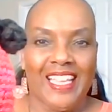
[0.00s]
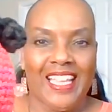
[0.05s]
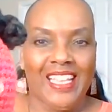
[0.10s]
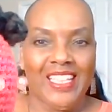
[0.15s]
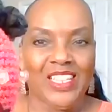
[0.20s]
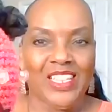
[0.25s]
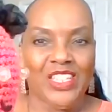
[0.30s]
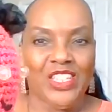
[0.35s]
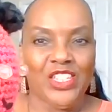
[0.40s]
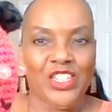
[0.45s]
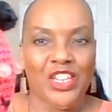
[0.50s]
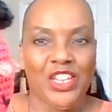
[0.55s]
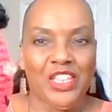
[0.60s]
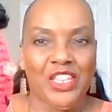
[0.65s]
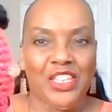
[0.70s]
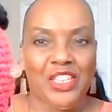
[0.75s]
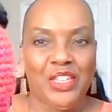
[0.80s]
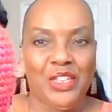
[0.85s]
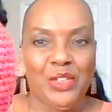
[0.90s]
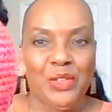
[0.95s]
Isn't she
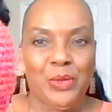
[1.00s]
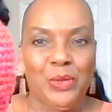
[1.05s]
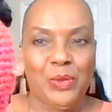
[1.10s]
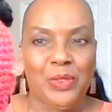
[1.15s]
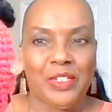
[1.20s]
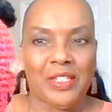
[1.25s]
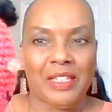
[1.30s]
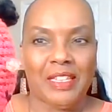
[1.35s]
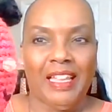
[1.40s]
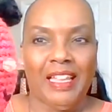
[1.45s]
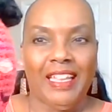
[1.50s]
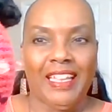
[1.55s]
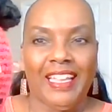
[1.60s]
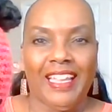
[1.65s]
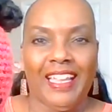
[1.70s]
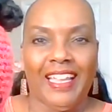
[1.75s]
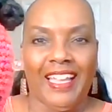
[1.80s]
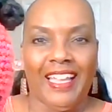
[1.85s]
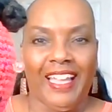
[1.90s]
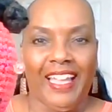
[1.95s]
cute?
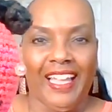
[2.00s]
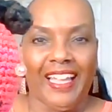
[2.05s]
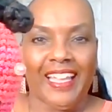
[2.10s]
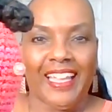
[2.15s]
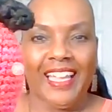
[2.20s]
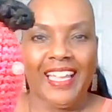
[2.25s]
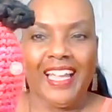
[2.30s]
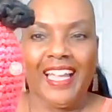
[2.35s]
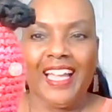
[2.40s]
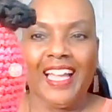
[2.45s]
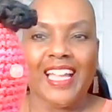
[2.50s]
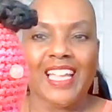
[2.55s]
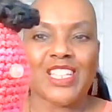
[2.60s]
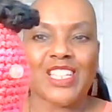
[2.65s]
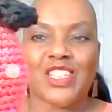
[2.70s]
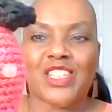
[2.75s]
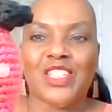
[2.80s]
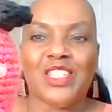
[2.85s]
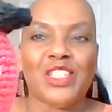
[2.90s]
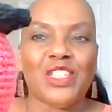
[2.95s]

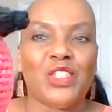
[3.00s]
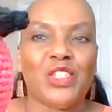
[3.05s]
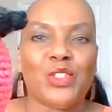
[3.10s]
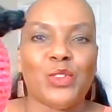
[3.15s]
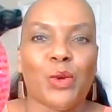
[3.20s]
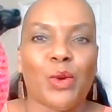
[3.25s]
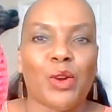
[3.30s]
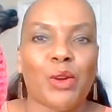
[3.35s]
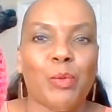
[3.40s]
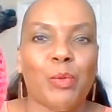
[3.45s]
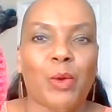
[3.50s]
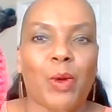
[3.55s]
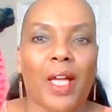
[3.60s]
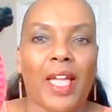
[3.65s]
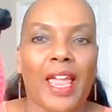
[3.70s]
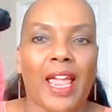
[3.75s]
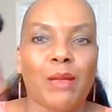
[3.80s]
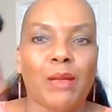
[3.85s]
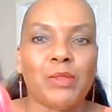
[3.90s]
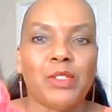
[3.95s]
She's adorable. I
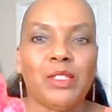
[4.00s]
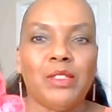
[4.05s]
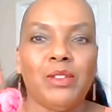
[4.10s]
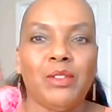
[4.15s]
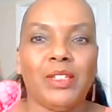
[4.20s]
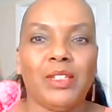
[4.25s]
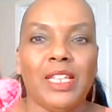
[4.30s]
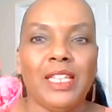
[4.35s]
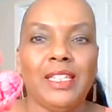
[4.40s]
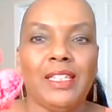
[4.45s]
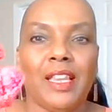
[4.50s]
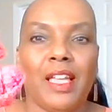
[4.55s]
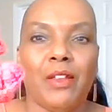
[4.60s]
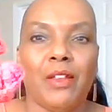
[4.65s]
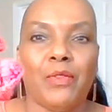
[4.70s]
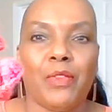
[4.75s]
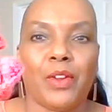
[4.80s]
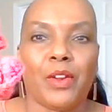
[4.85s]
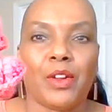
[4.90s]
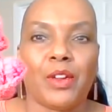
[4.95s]
absolutely
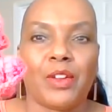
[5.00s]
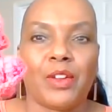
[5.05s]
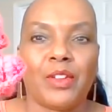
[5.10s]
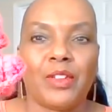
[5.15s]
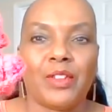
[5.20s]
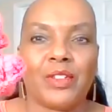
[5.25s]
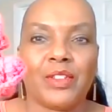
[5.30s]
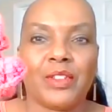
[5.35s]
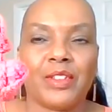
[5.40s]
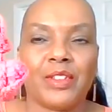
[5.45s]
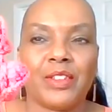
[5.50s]
love her.